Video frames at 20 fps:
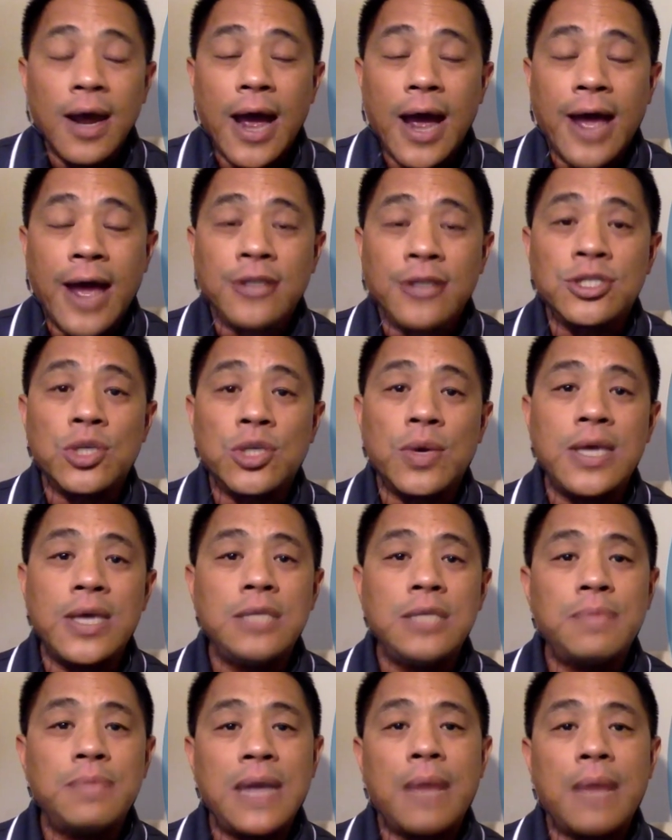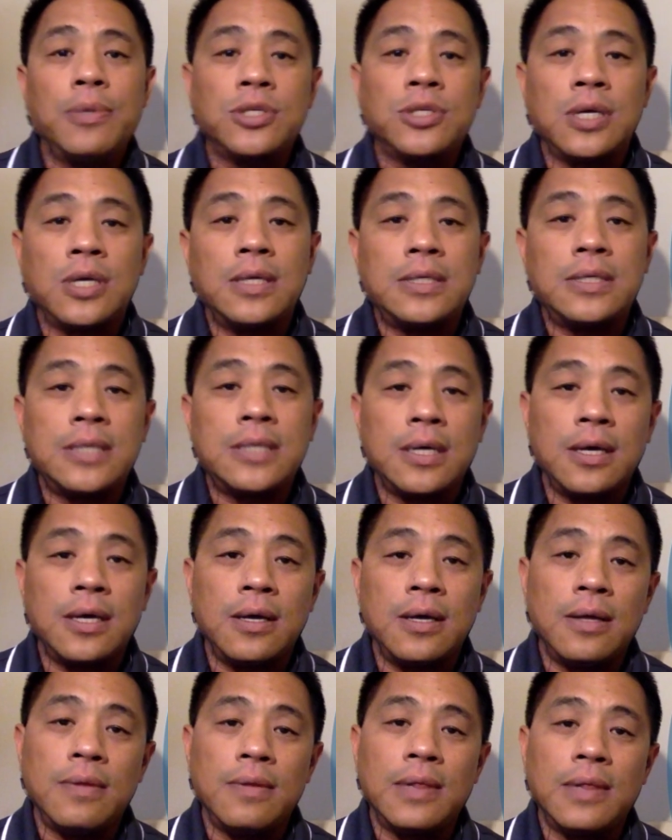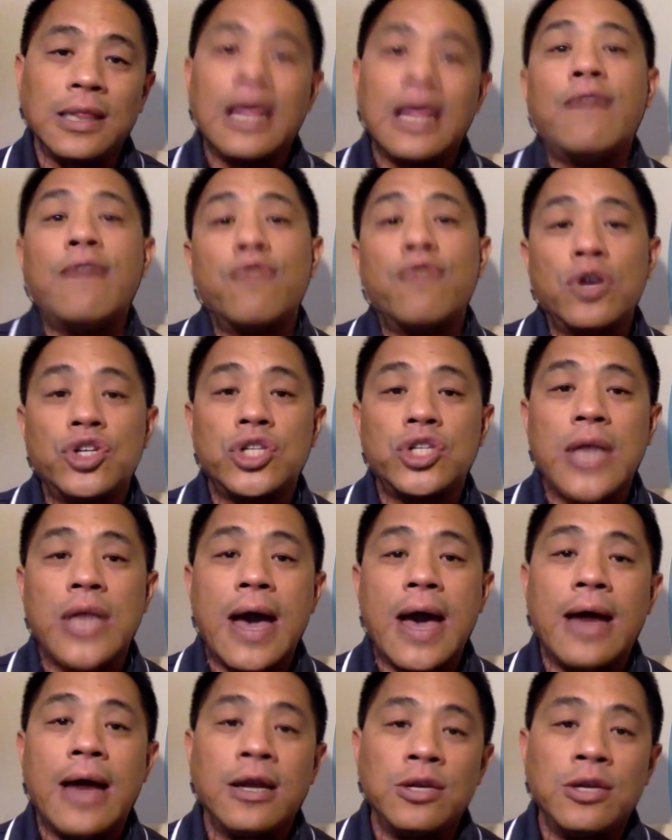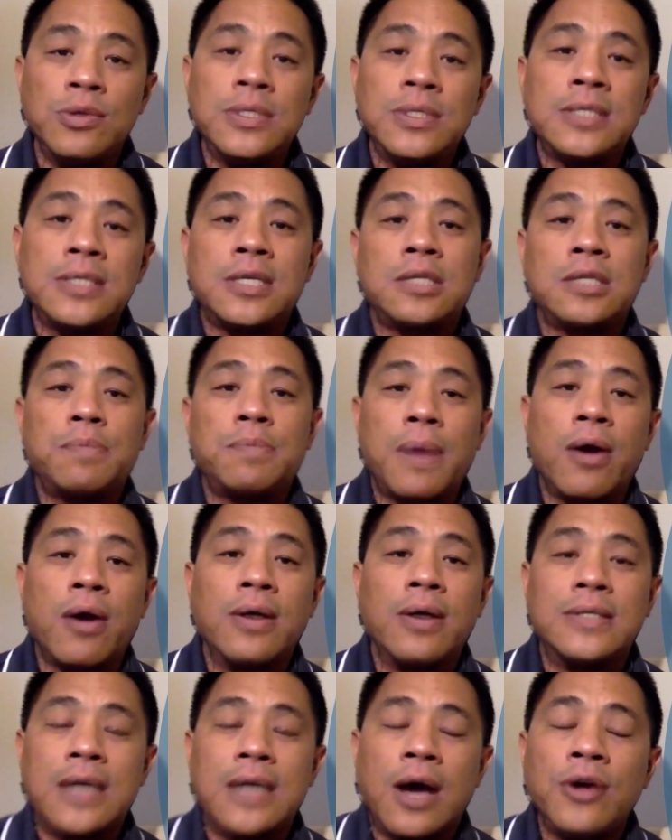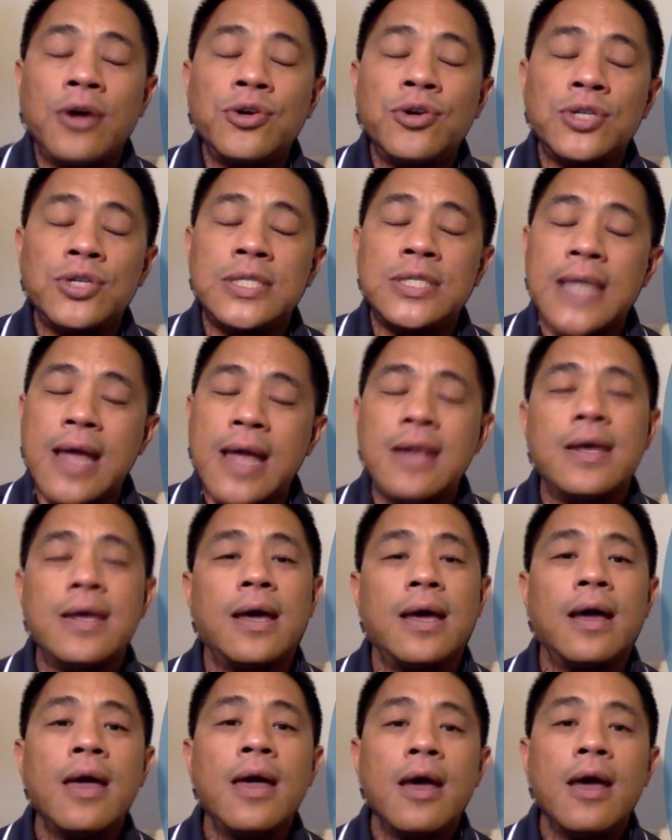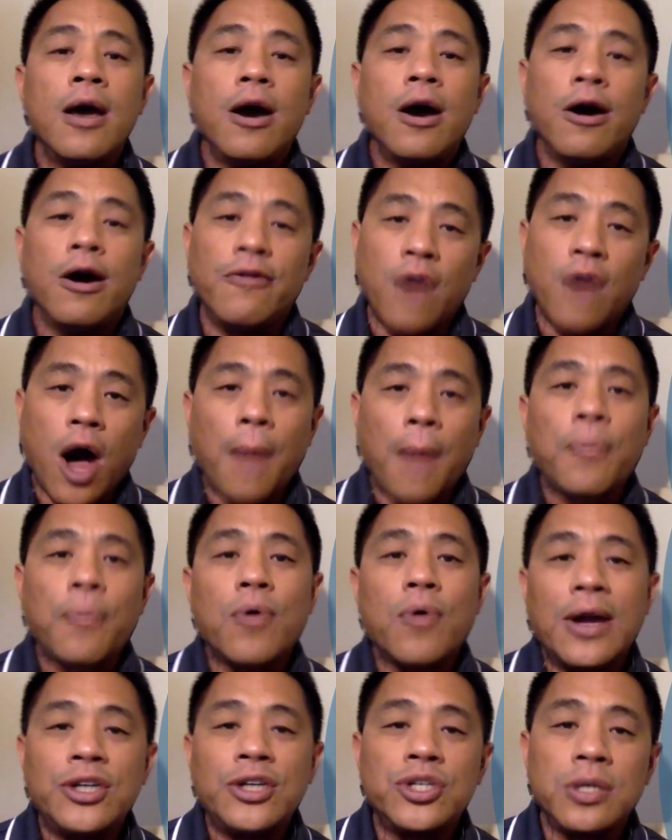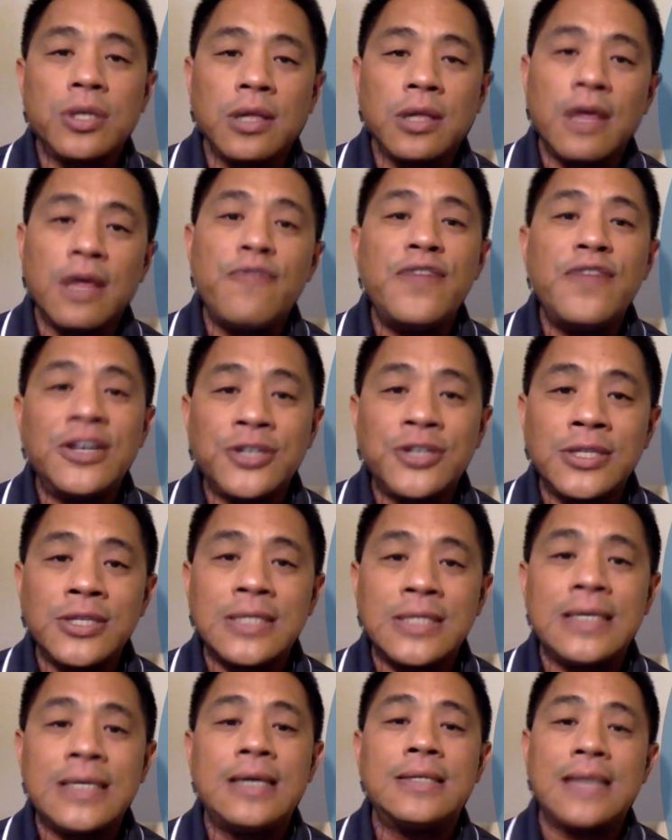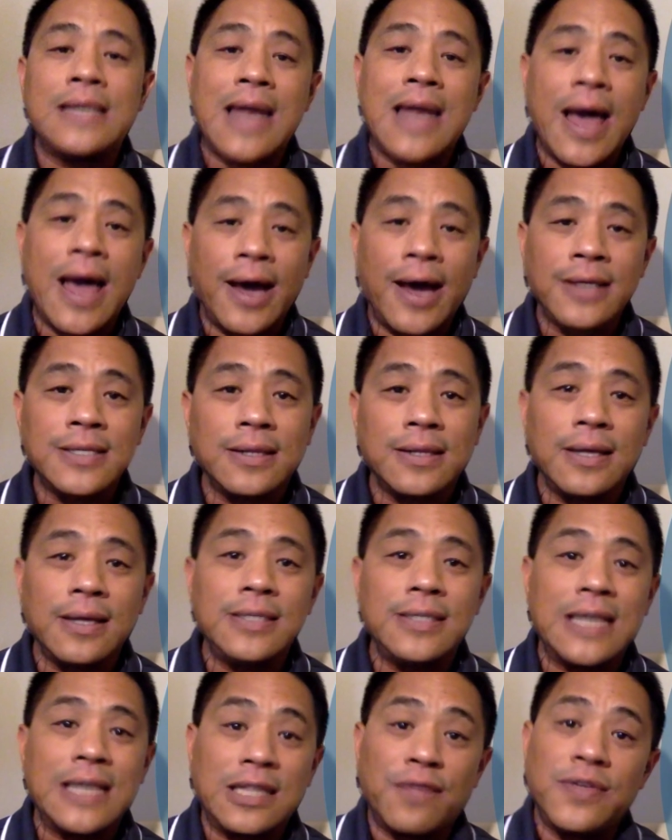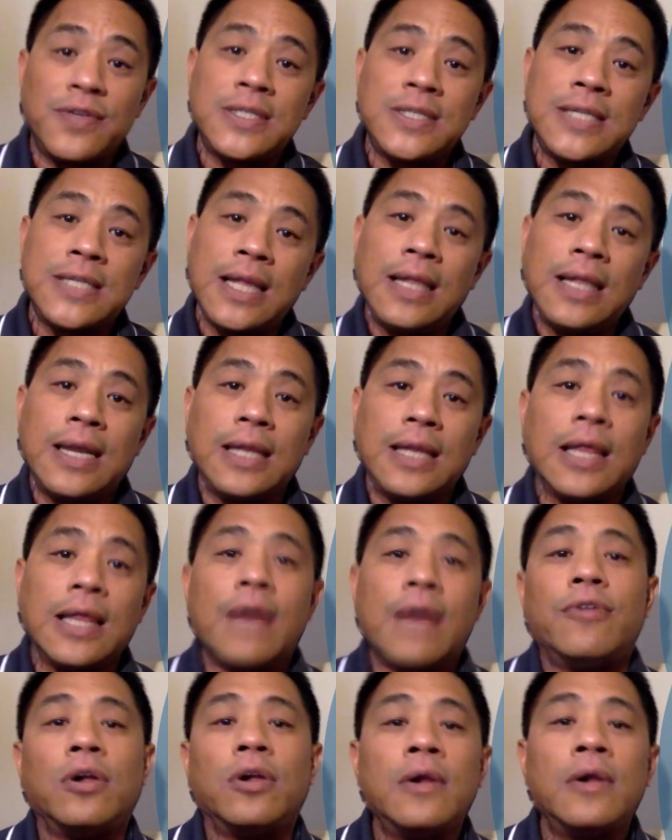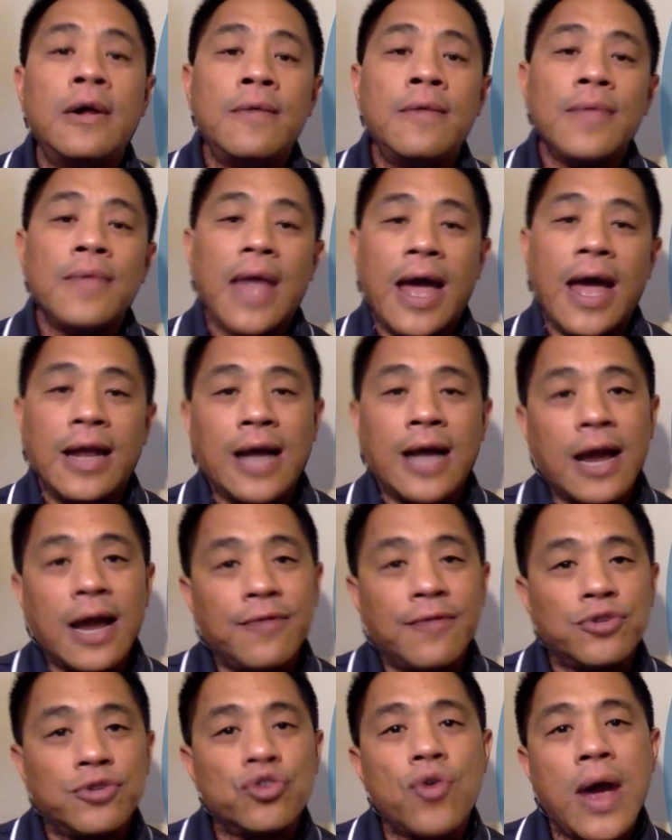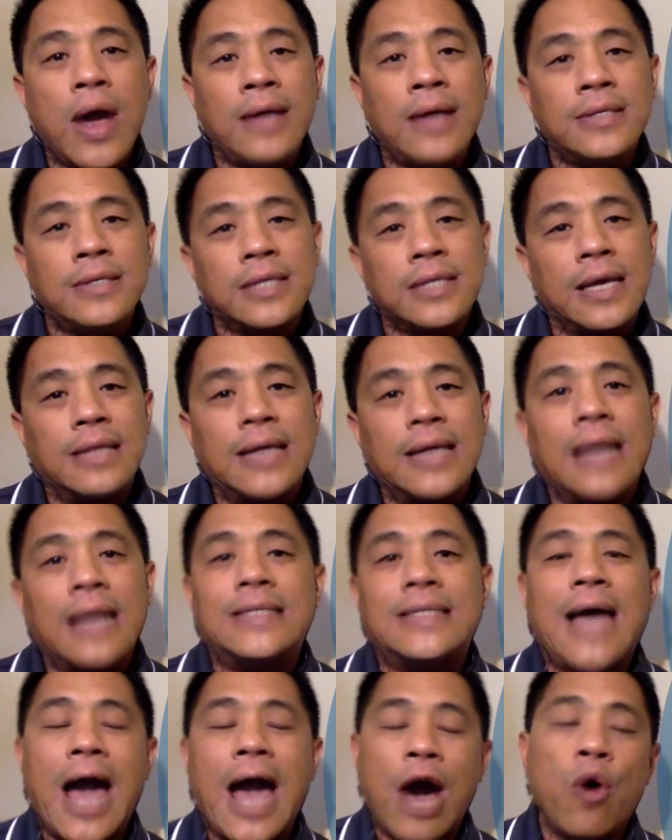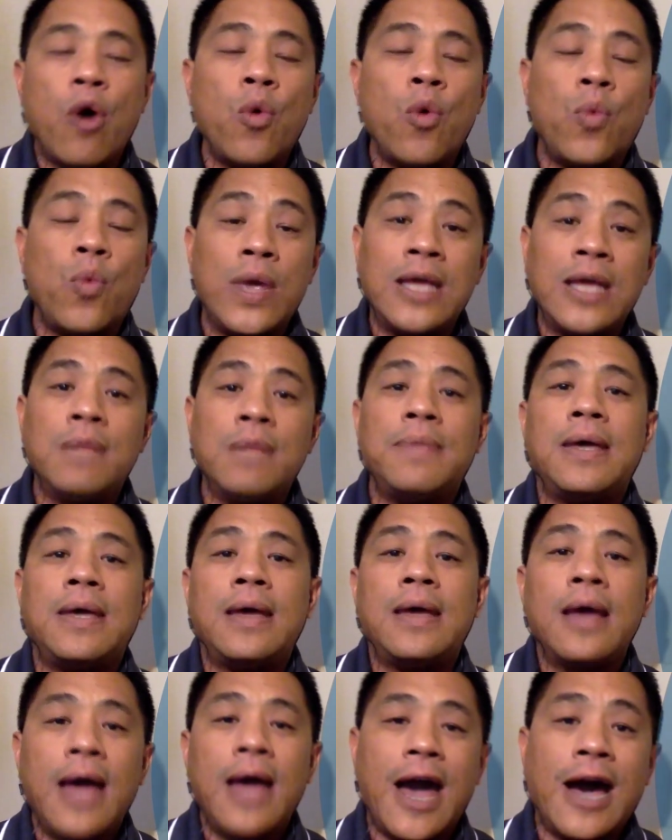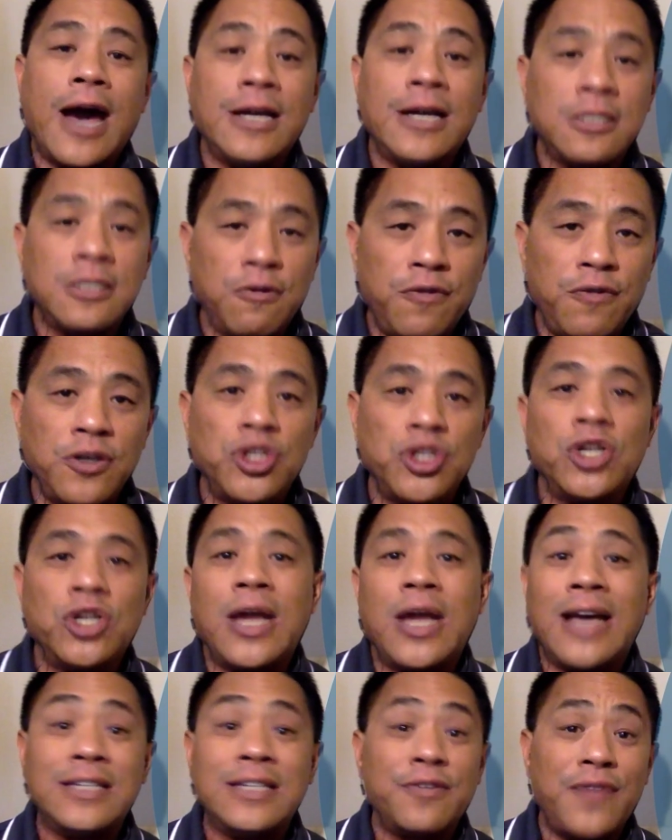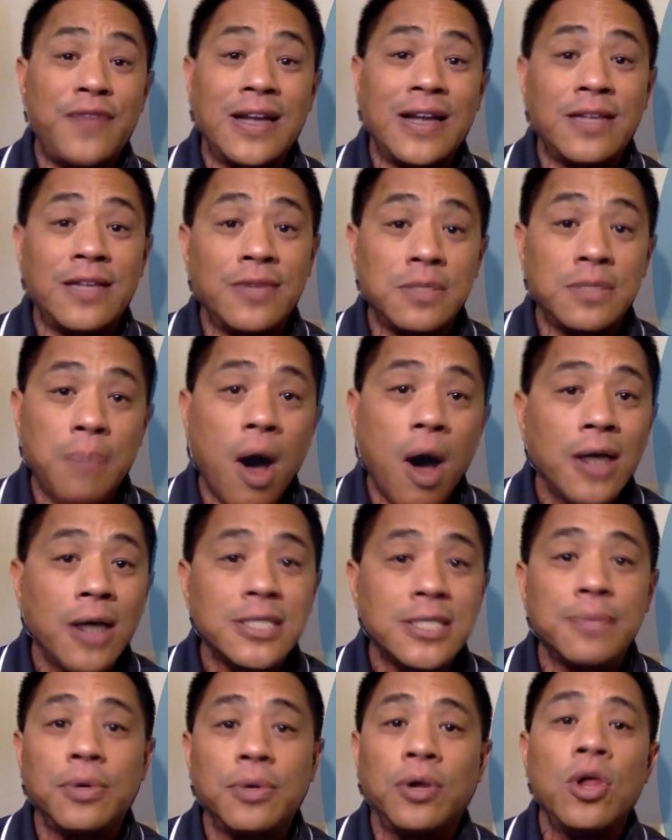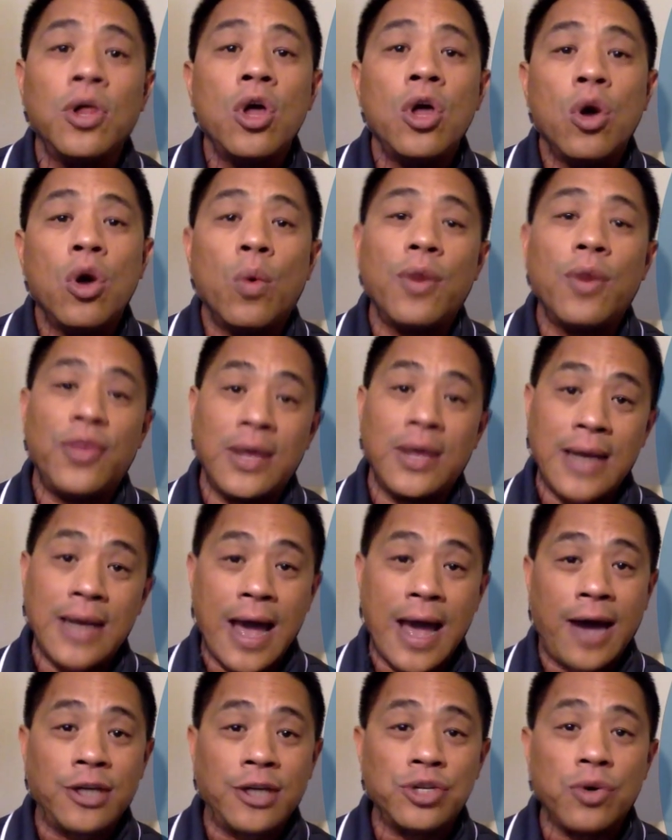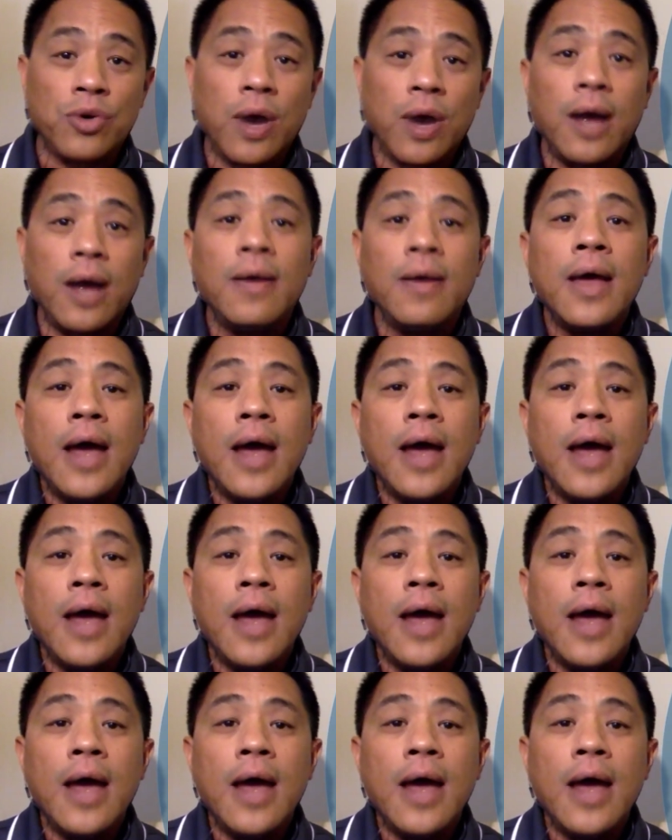And so he's been able to leverage that and use his experience and understanding of operational efficiencies and excellence at the facility level and kind of translate that to how we can be as efficient, as effective as possible within ASHRAE.